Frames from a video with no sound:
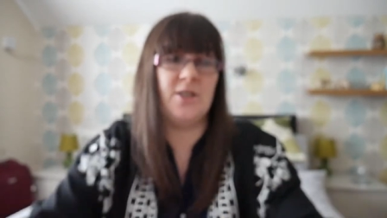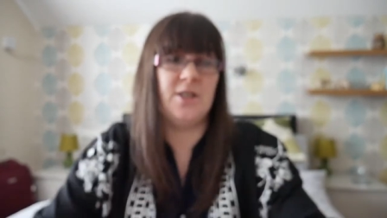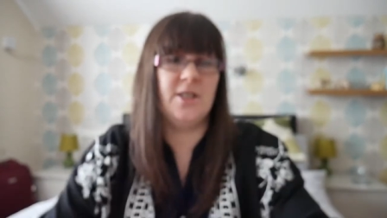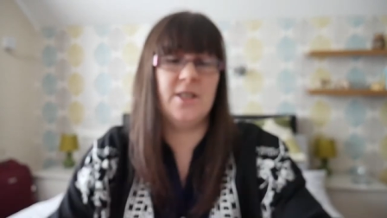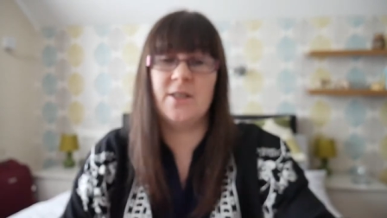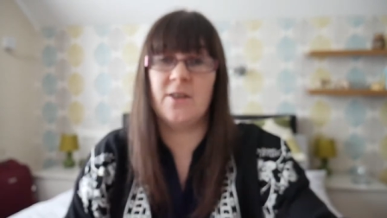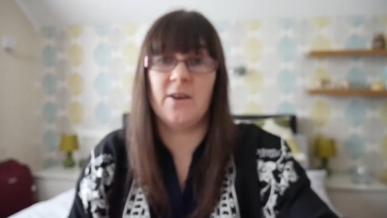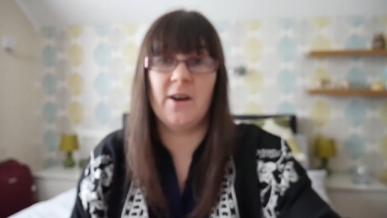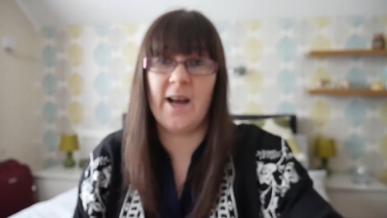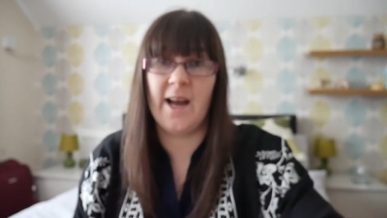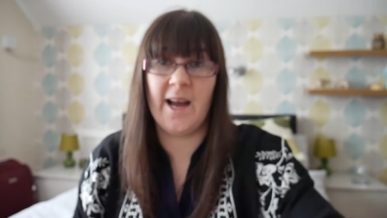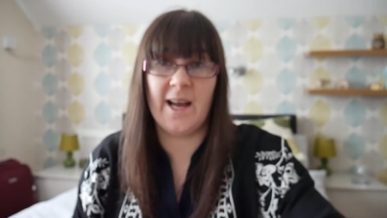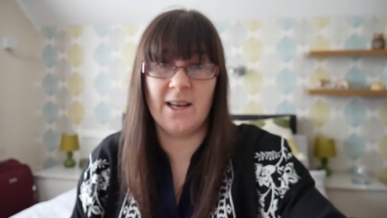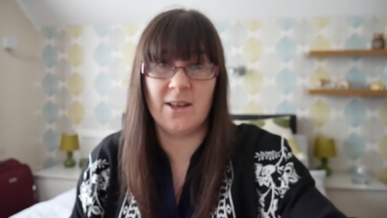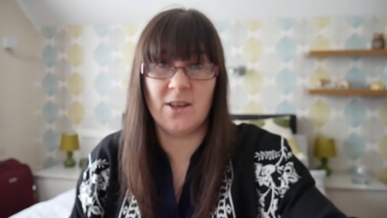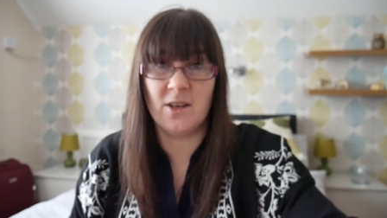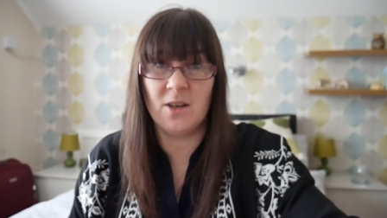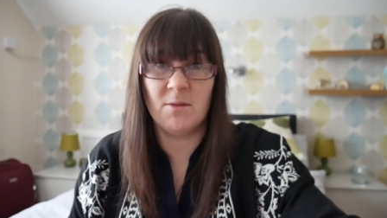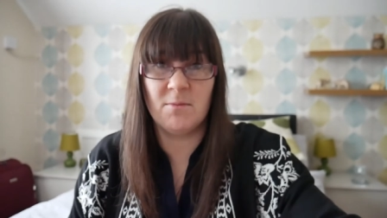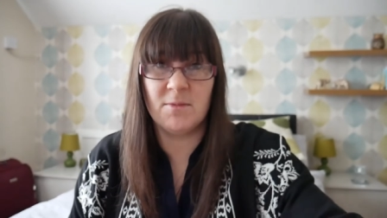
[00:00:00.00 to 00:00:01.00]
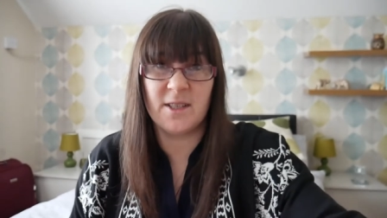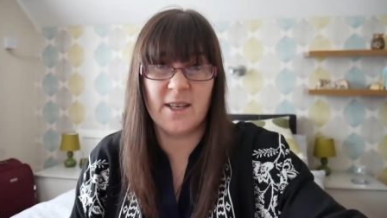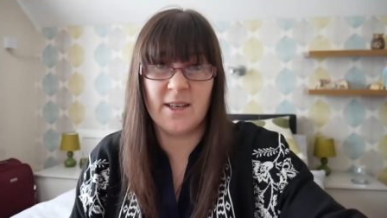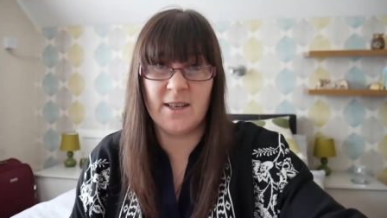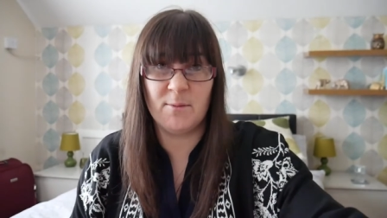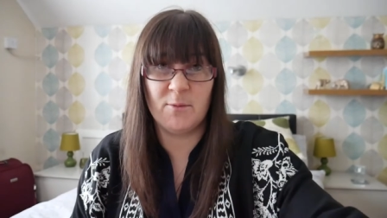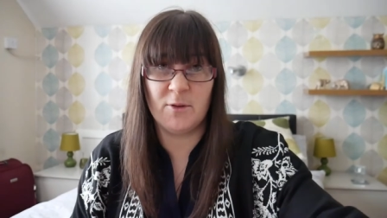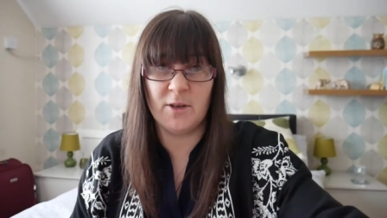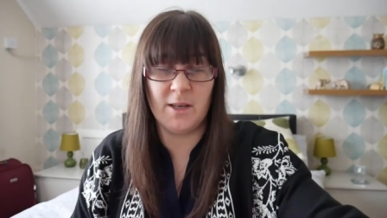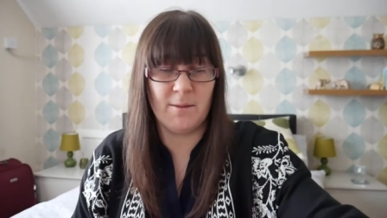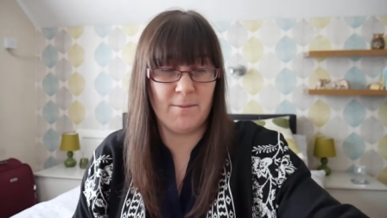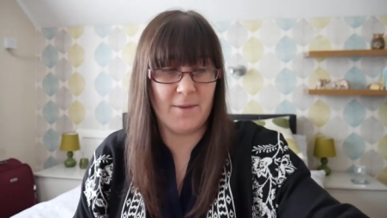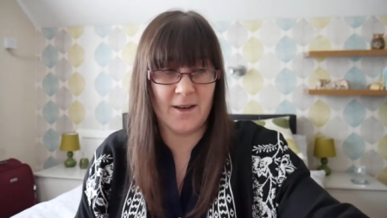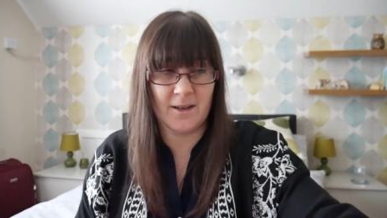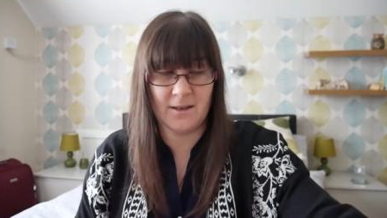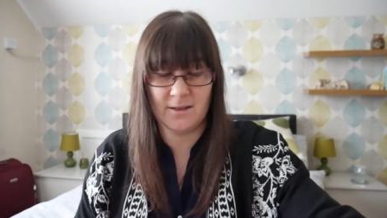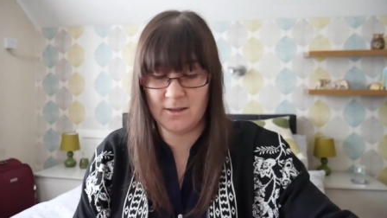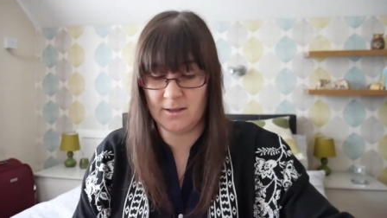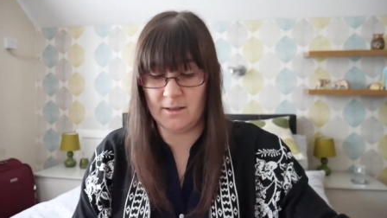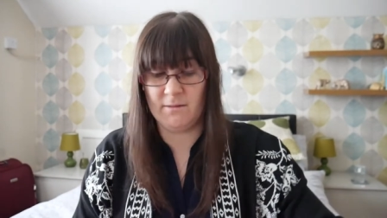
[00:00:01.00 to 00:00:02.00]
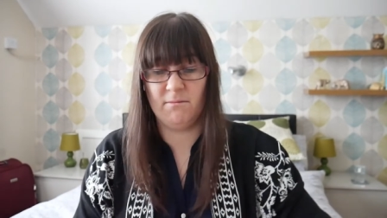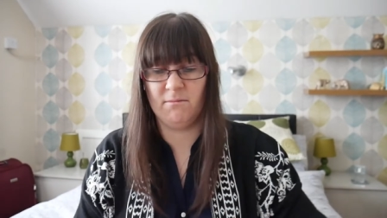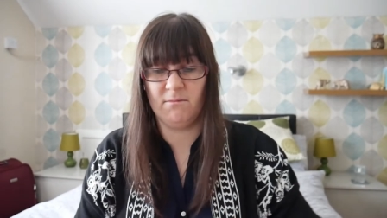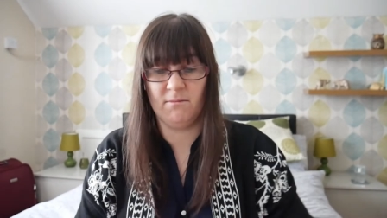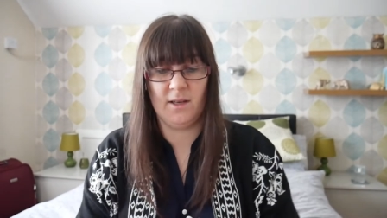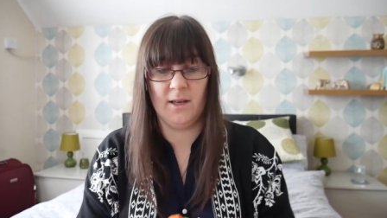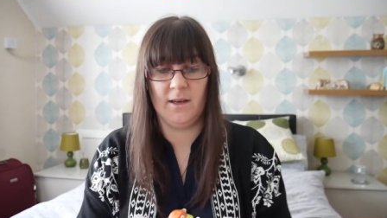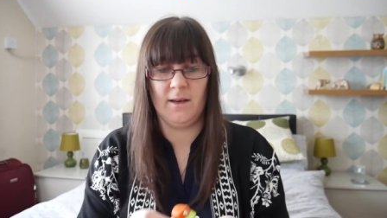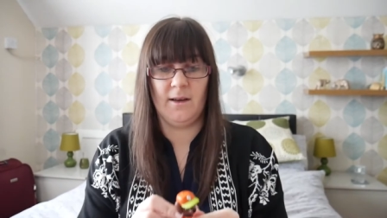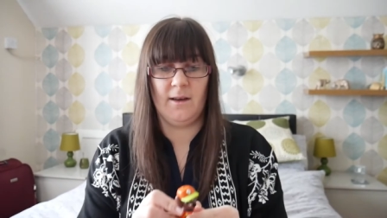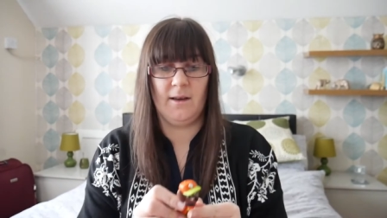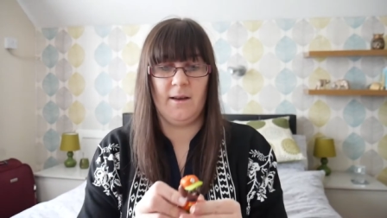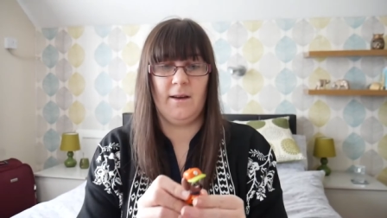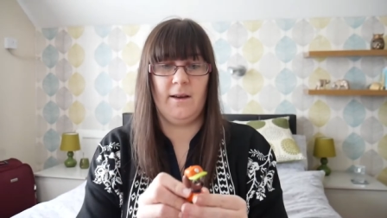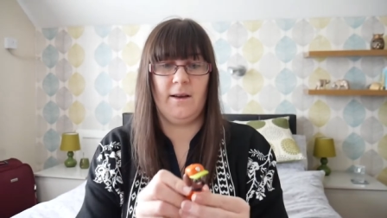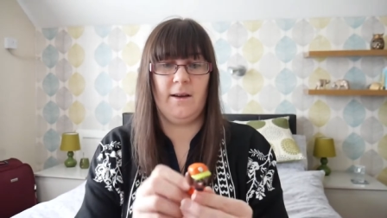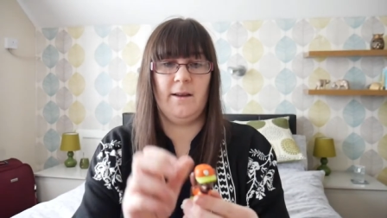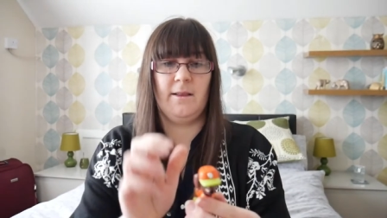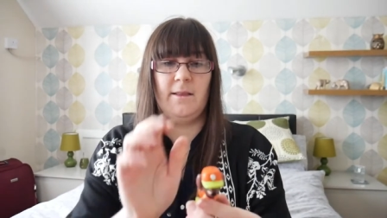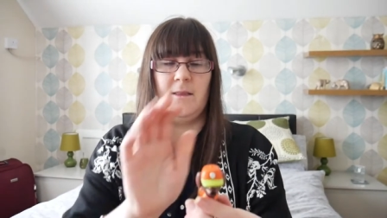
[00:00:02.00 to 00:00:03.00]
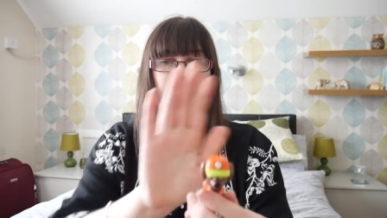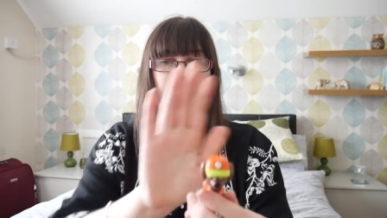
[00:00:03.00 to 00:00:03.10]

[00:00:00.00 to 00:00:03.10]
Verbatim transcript: she's got a helicopter pretty much. And